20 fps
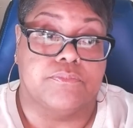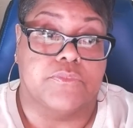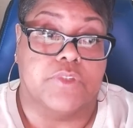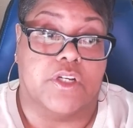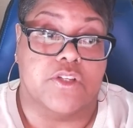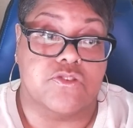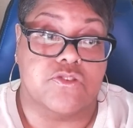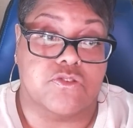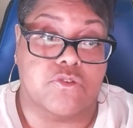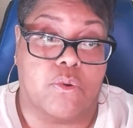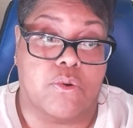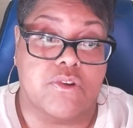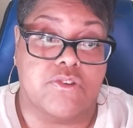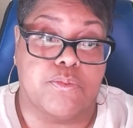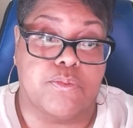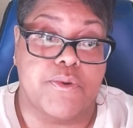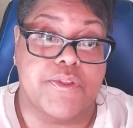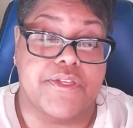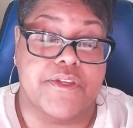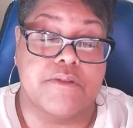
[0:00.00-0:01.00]
a
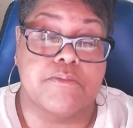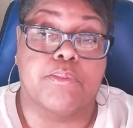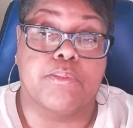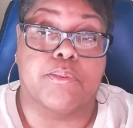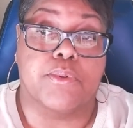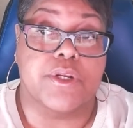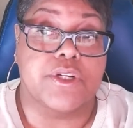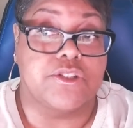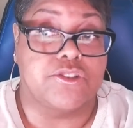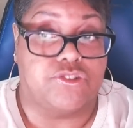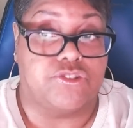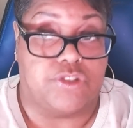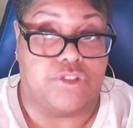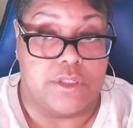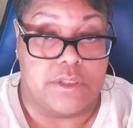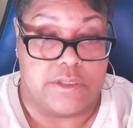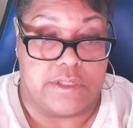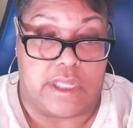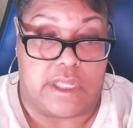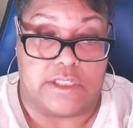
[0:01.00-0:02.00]
source within British
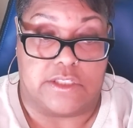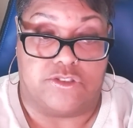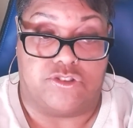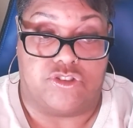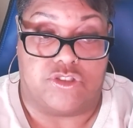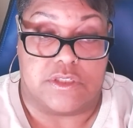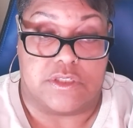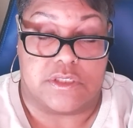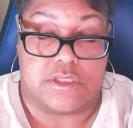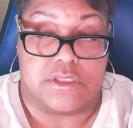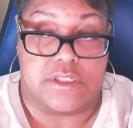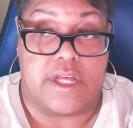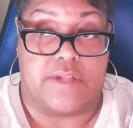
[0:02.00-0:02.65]
intelligence.